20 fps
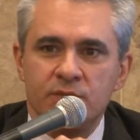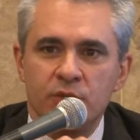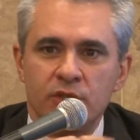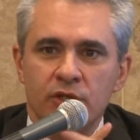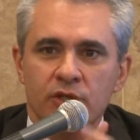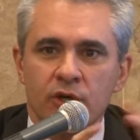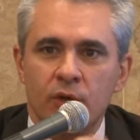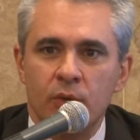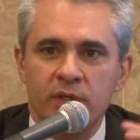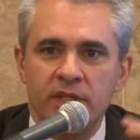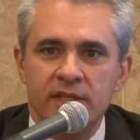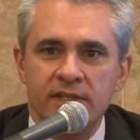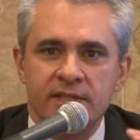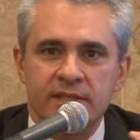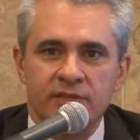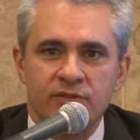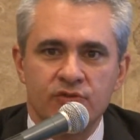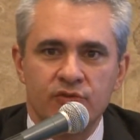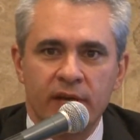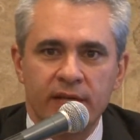We don't know whether it's
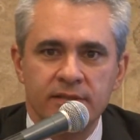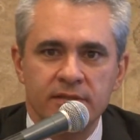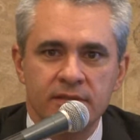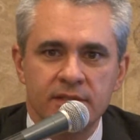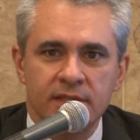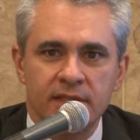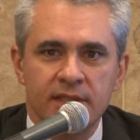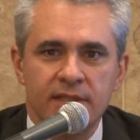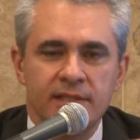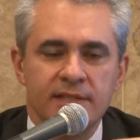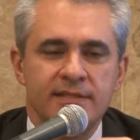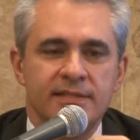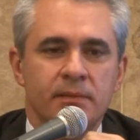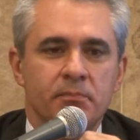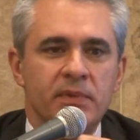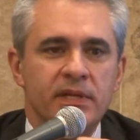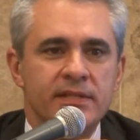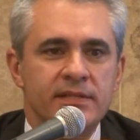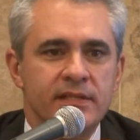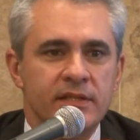a trend
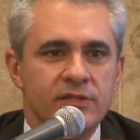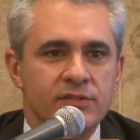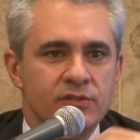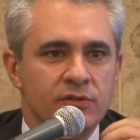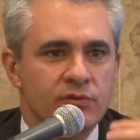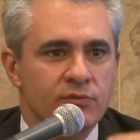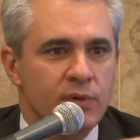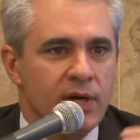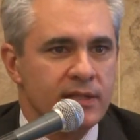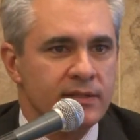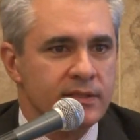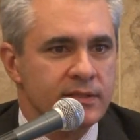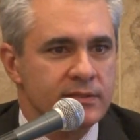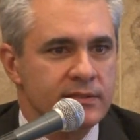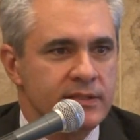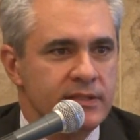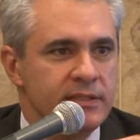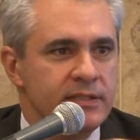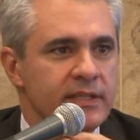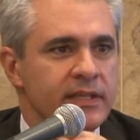stabilization or rather
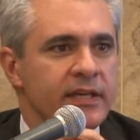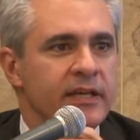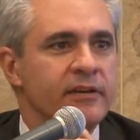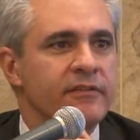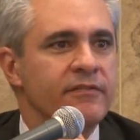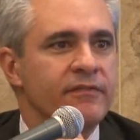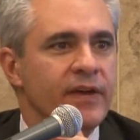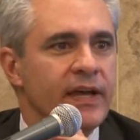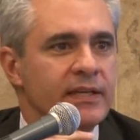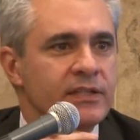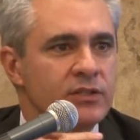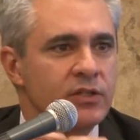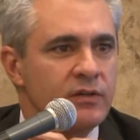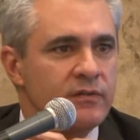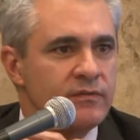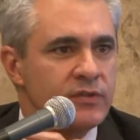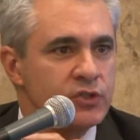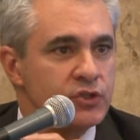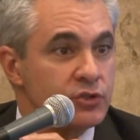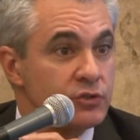the effect
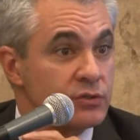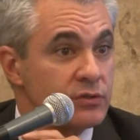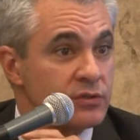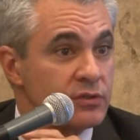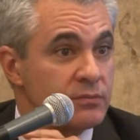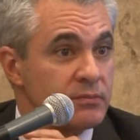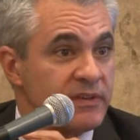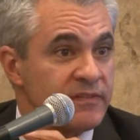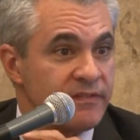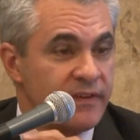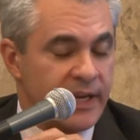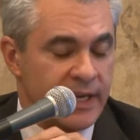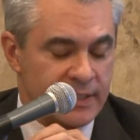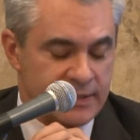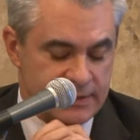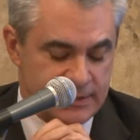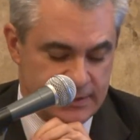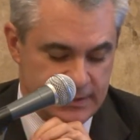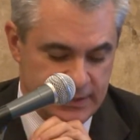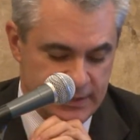of the short-term effect.